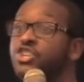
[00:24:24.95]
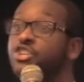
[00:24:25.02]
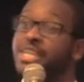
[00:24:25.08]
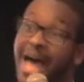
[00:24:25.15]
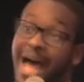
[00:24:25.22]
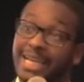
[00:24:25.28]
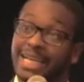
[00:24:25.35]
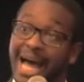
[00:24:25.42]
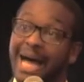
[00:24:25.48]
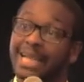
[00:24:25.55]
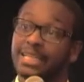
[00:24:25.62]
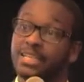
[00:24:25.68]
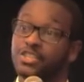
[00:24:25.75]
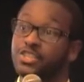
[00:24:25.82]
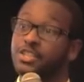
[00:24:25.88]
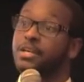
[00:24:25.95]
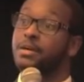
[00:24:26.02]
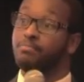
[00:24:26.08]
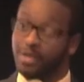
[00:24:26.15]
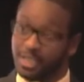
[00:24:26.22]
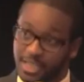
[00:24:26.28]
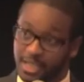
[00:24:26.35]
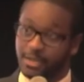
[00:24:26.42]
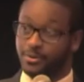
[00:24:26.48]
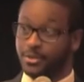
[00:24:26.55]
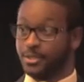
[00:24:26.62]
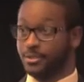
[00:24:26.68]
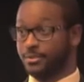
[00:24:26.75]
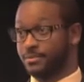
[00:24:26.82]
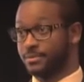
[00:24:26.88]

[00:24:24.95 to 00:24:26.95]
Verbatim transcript: You're not college material.